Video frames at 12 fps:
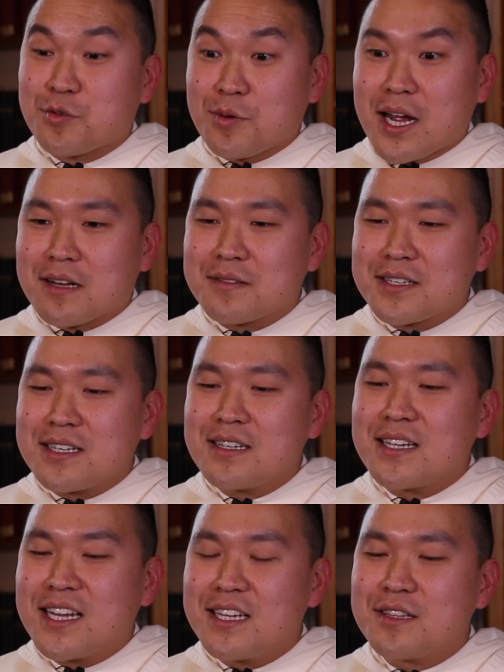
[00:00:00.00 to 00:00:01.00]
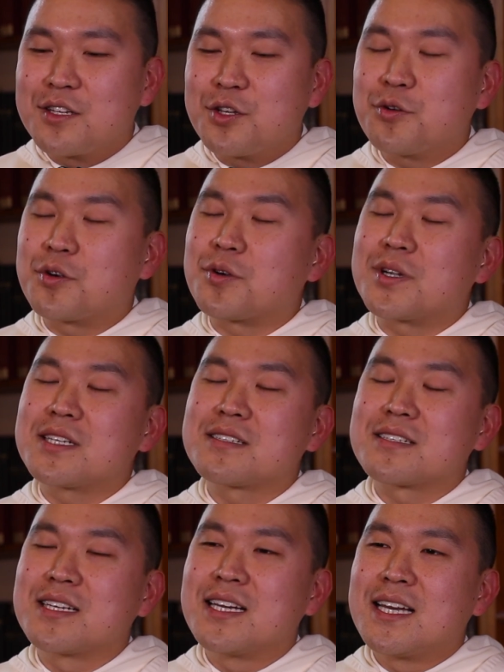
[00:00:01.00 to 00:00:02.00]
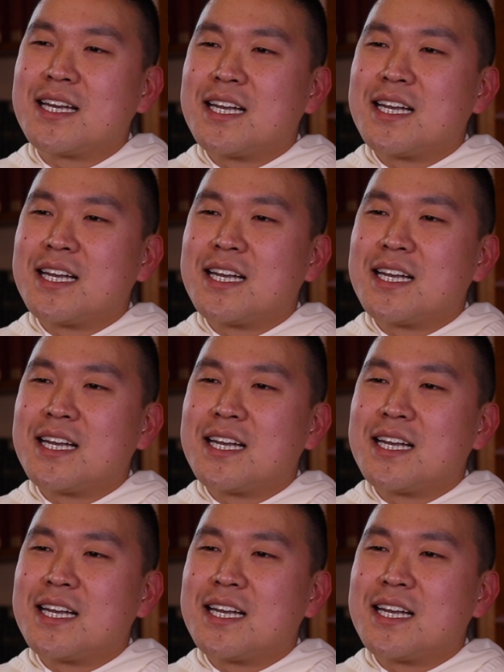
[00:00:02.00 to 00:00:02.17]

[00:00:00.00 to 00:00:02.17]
directly in the Eucharist,